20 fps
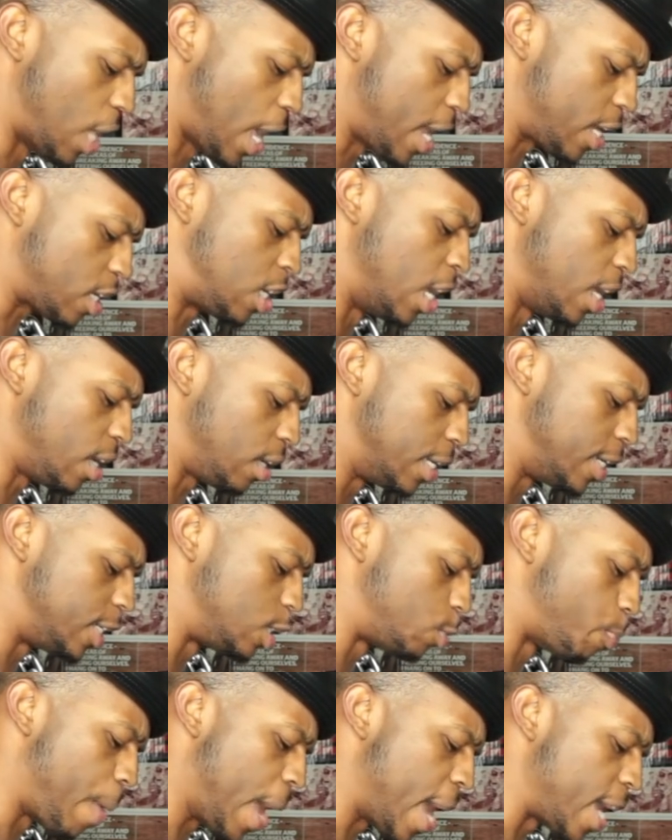A lot of kit
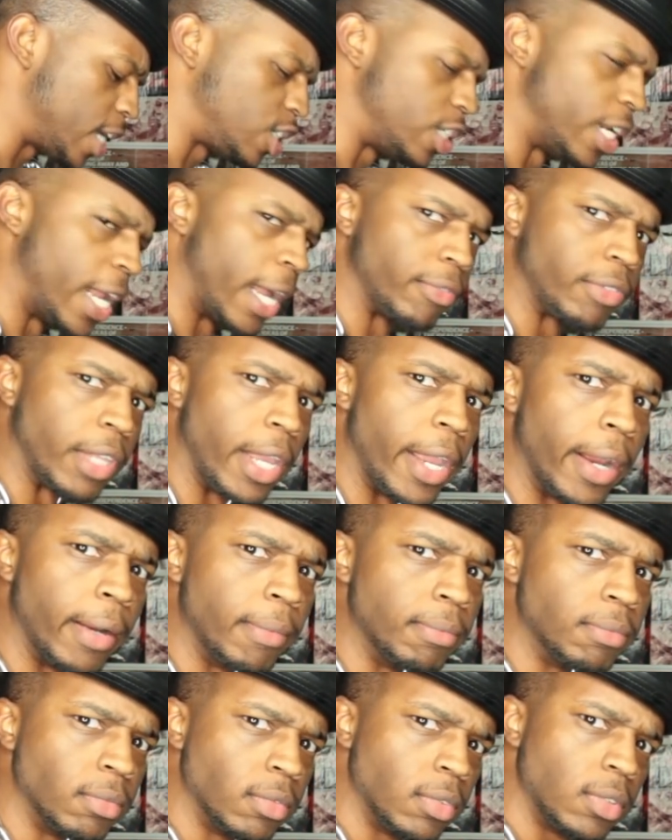lens bashing out
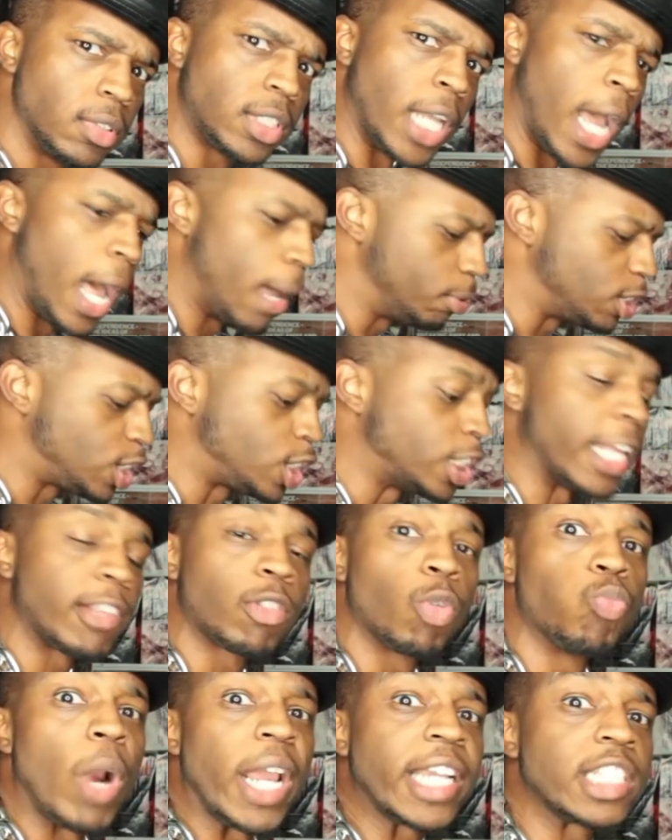there. Time to set
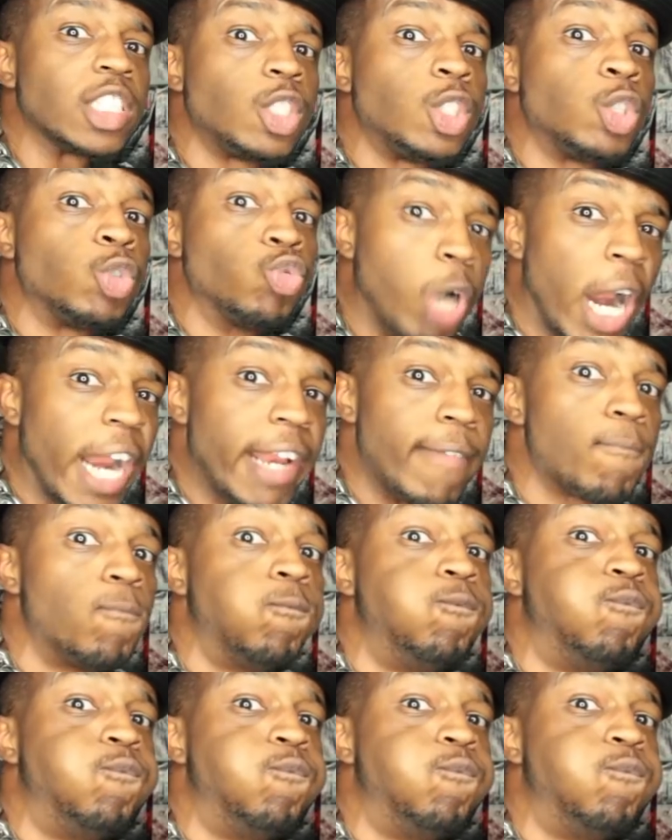the record straight,